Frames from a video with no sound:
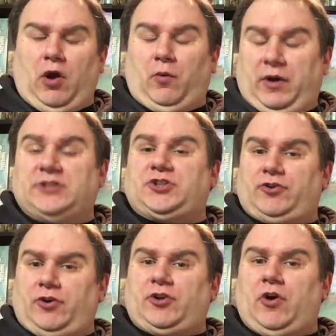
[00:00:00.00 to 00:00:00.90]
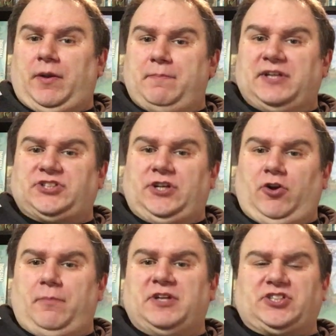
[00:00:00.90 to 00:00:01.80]
or when it's your turn to go on a mission,
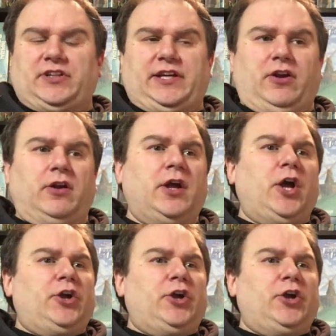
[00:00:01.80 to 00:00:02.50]
you're a mission leader,